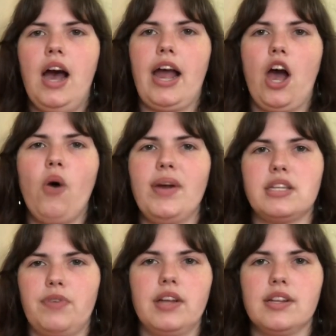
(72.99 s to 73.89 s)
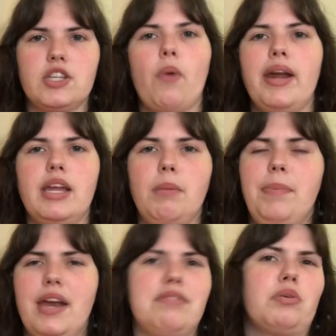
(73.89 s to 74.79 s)
I always feel as though I need a
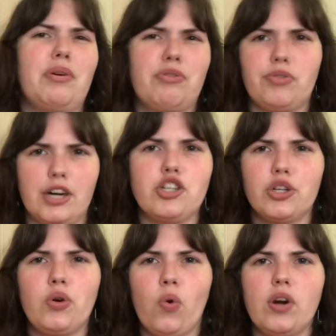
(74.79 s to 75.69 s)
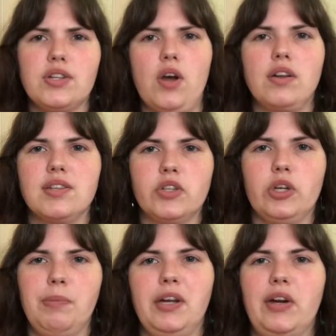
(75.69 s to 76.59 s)
bit of a refresher course on
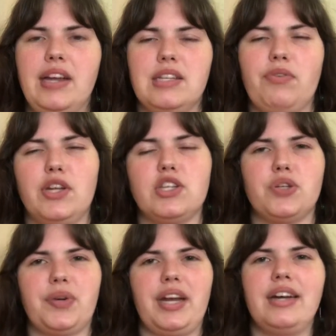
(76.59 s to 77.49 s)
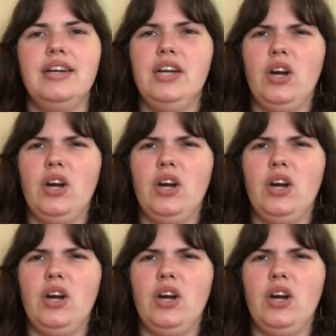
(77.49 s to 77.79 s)
certain periods of history